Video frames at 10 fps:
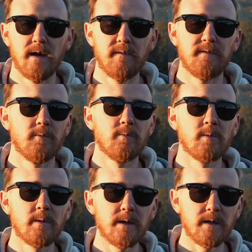I've
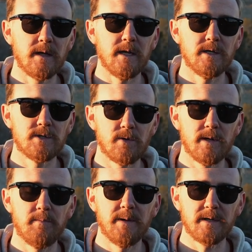really
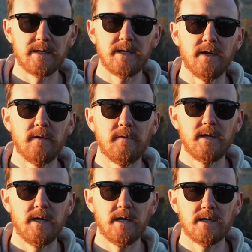enjoyed building it over
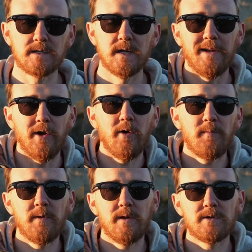the years and
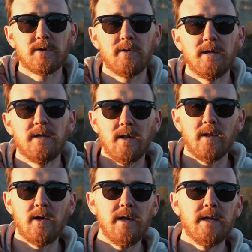hopefully enjoyed
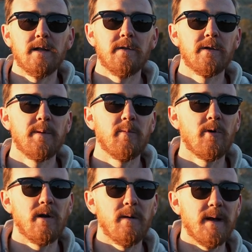learning a little bit
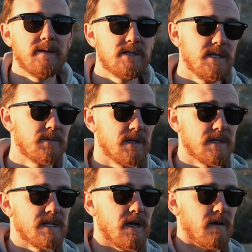more about the Jeepster
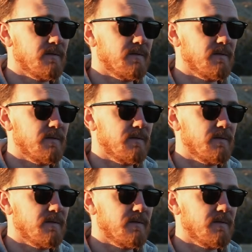itself.